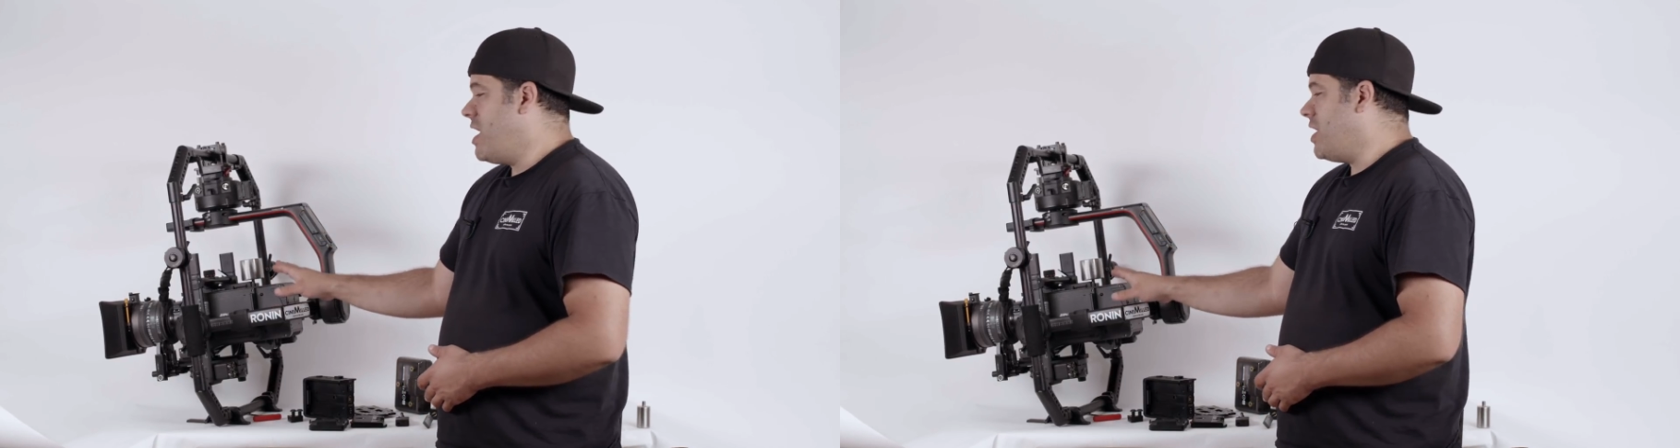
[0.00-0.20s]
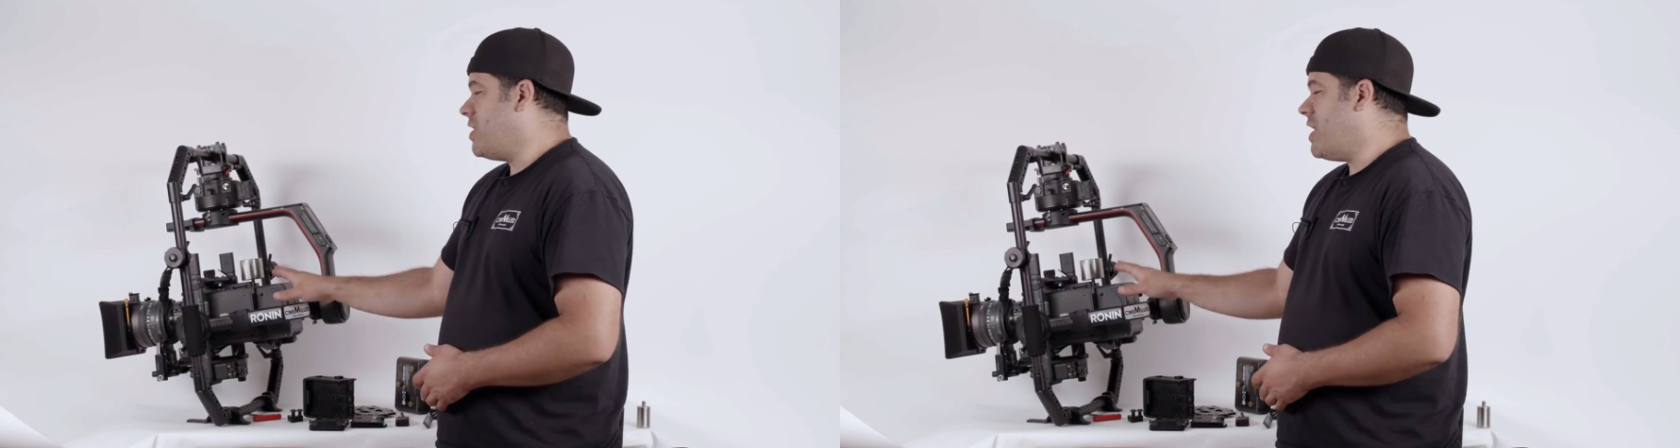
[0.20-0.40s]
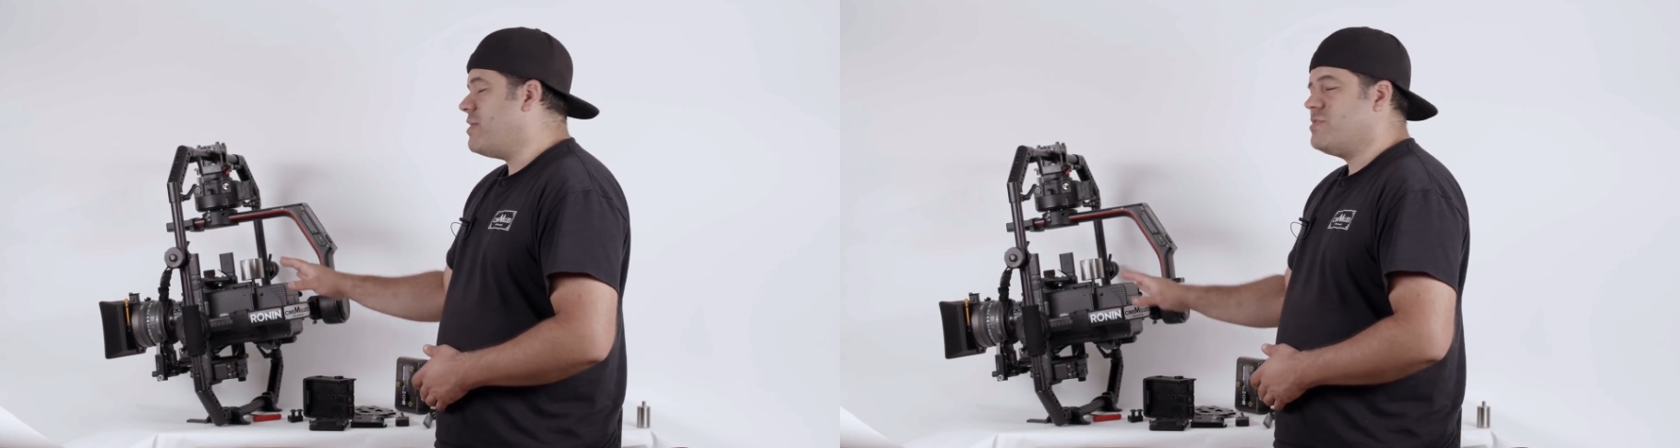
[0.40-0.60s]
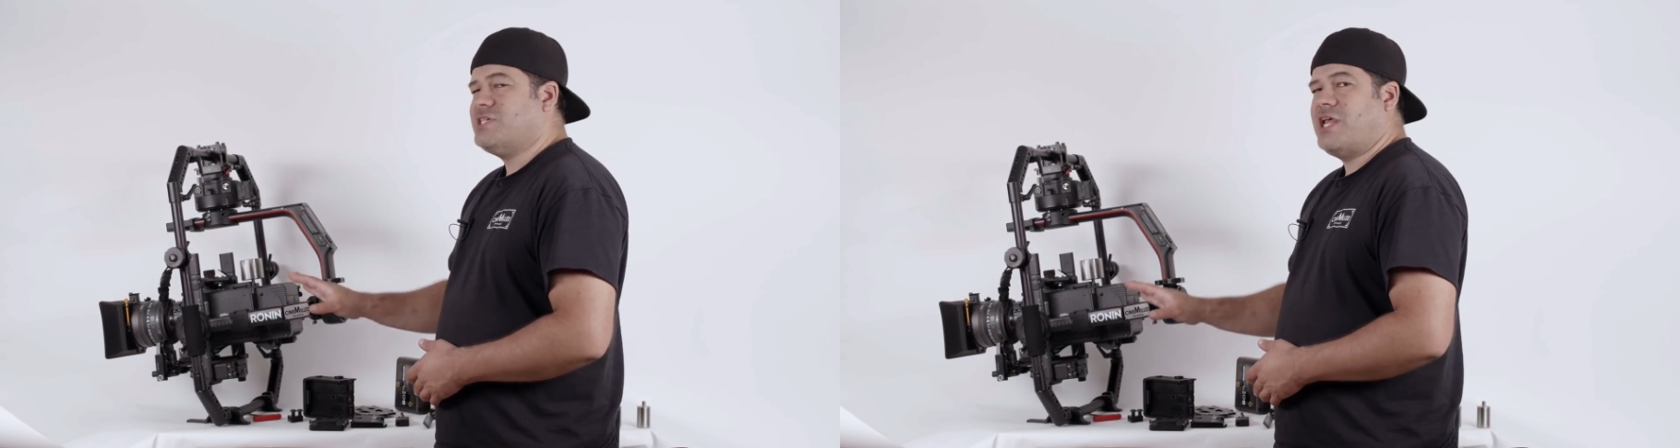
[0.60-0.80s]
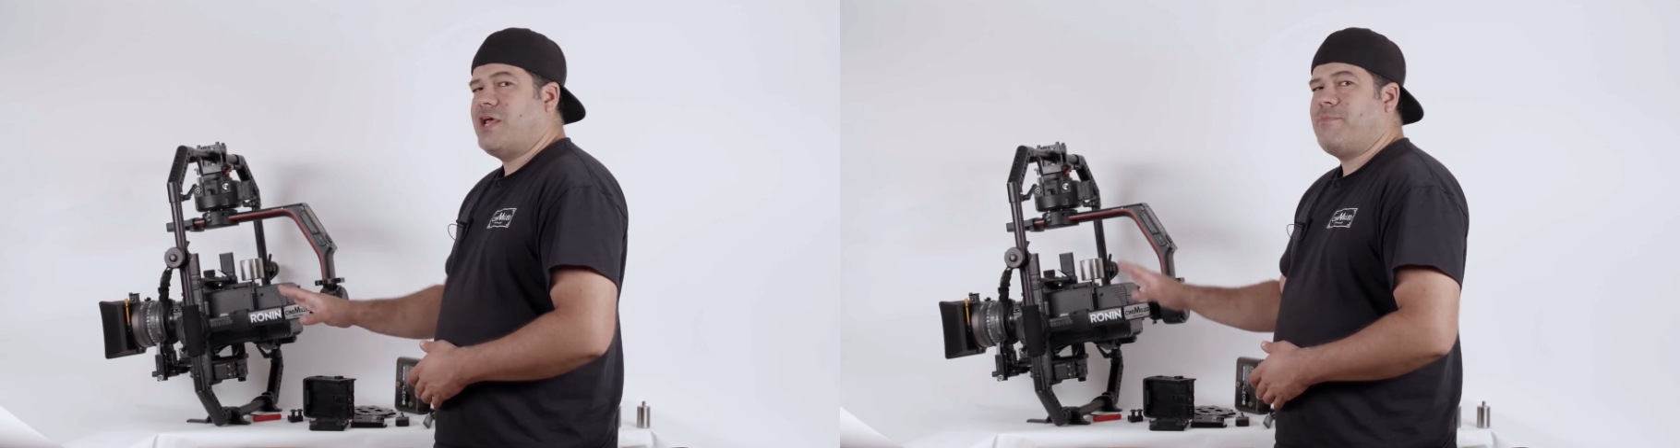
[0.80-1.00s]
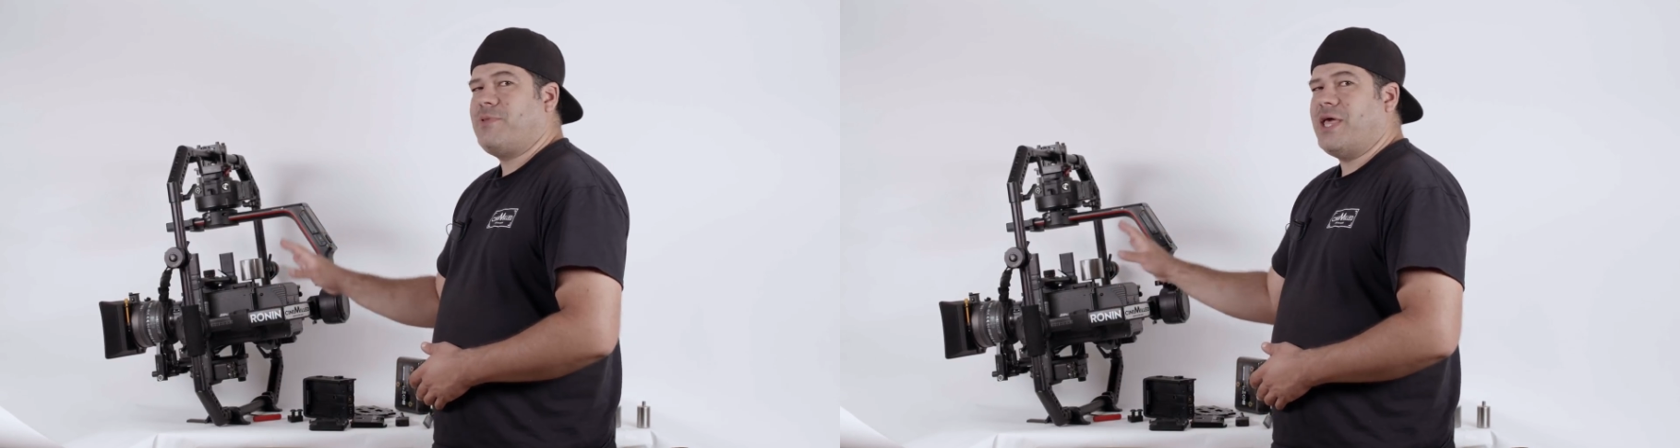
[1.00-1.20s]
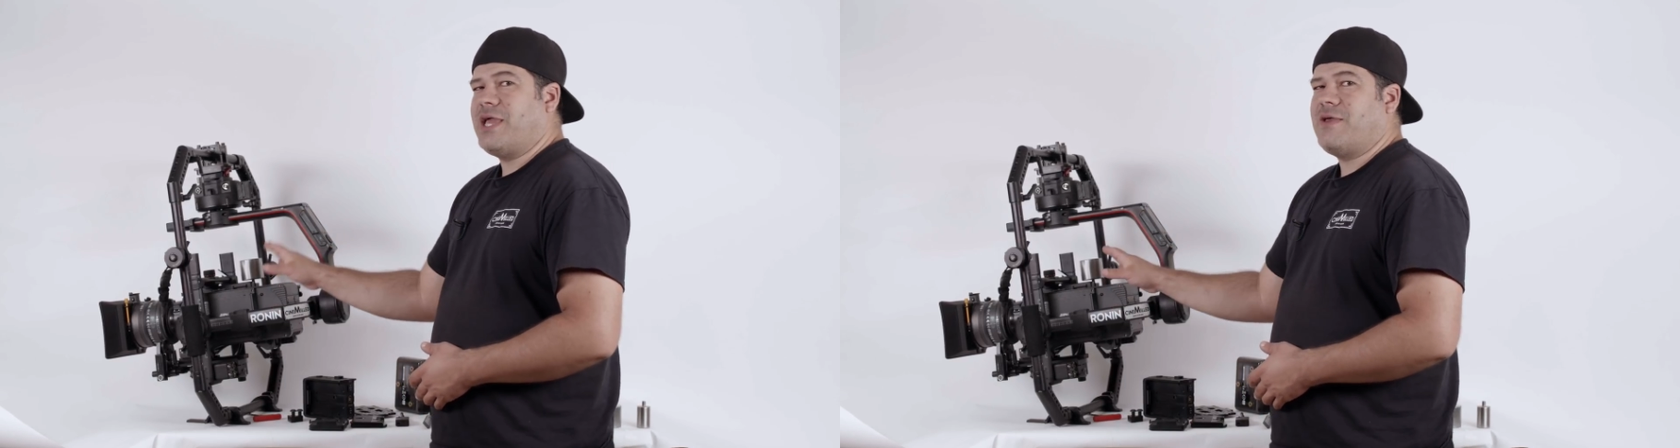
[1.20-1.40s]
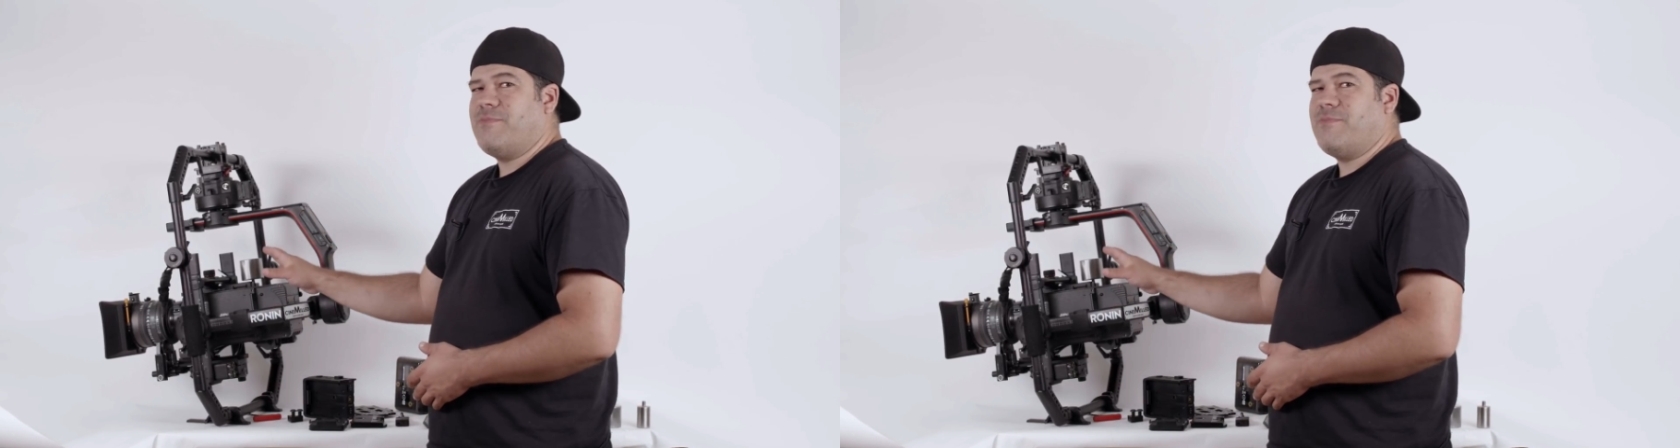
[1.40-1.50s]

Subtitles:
a lighter setup like